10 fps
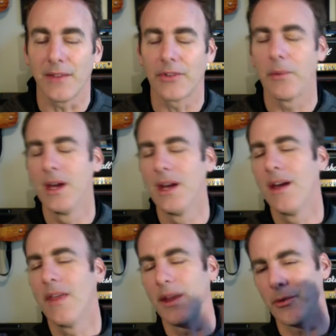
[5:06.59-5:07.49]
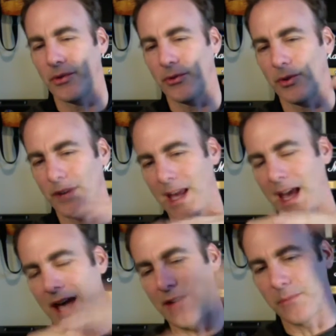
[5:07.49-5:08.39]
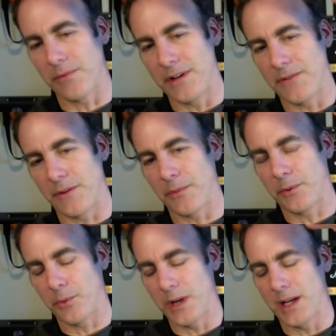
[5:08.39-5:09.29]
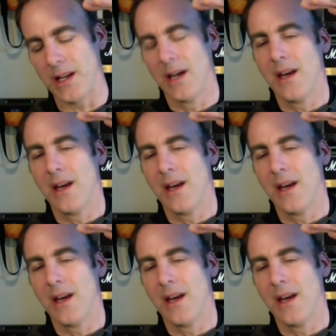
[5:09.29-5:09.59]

So there was a sort of a chasm of difference between